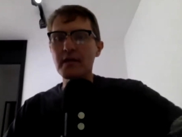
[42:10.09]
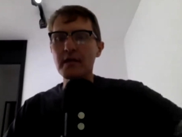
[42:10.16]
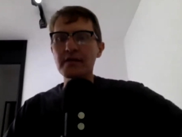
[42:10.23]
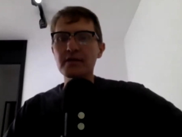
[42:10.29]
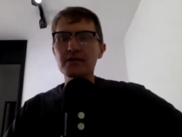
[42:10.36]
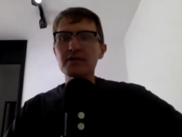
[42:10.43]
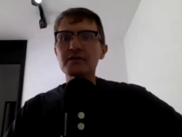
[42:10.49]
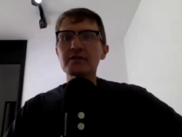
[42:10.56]

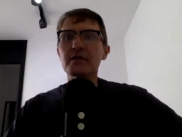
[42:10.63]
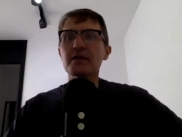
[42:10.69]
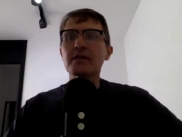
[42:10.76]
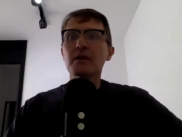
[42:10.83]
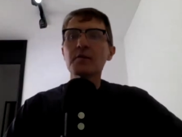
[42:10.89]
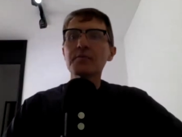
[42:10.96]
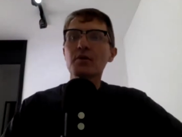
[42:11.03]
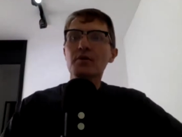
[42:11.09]
Okay. I
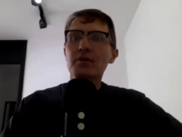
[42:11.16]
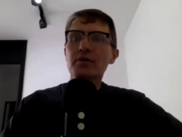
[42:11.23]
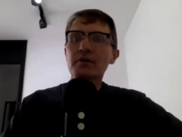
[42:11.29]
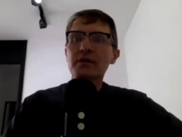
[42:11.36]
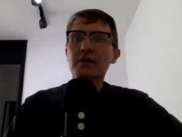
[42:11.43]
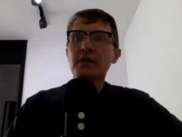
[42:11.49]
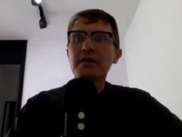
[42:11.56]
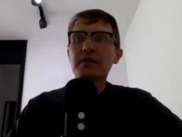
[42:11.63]
just uh,
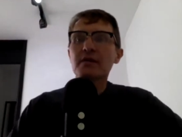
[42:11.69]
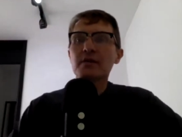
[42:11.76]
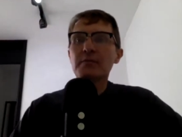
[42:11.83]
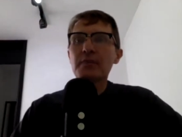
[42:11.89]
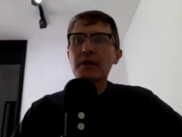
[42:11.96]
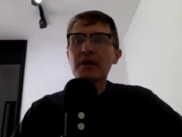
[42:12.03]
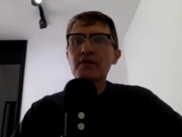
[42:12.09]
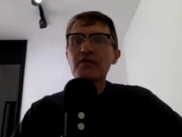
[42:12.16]
uploaded the link
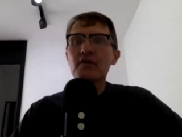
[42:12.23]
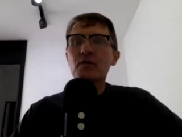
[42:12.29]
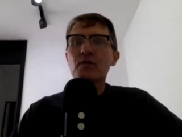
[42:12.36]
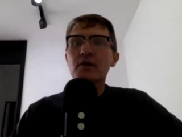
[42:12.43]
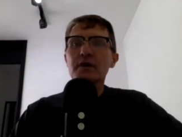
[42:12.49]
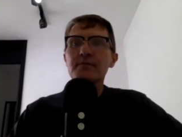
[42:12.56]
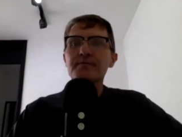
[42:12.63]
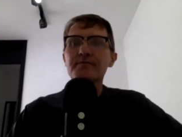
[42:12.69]
there, Pete. If you
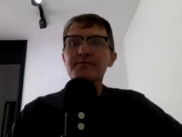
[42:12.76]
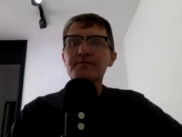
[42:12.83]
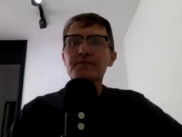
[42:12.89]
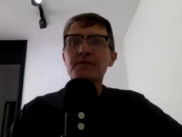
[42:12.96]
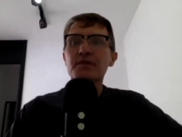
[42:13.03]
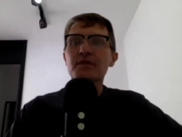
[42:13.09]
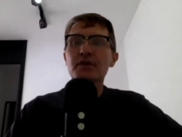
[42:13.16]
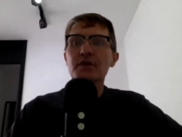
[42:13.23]
want to
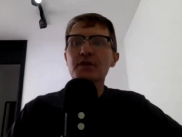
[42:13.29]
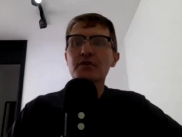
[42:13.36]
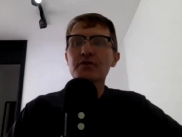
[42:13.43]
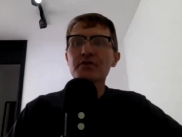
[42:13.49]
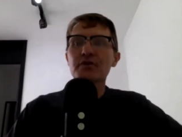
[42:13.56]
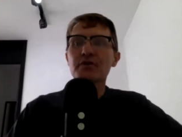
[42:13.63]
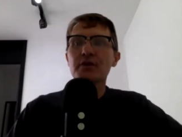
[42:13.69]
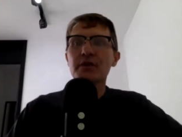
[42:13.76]
share your
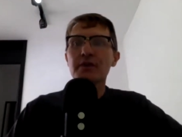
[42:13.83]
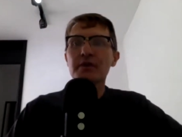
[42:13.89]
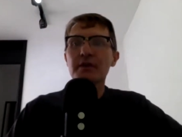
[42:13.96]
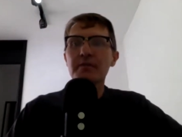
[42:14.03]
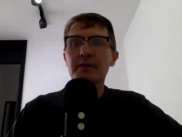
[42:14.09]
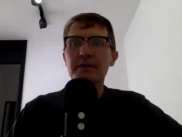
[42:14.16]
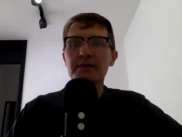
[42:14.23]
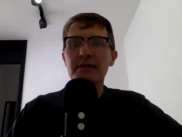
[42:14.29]
screen.
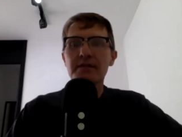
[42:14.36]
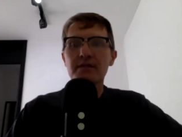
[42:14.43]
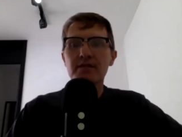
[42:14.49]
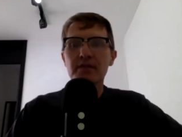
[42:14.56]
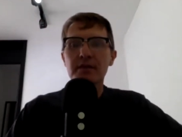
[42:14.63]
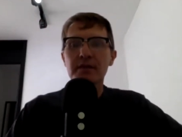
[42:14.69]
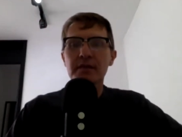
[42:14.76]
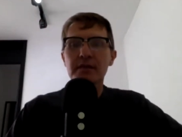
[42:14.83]
That might that's a
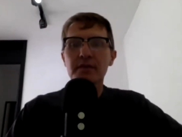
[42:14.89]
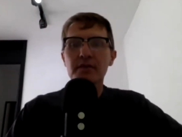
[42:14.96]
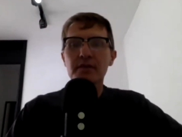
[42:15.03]
good idea.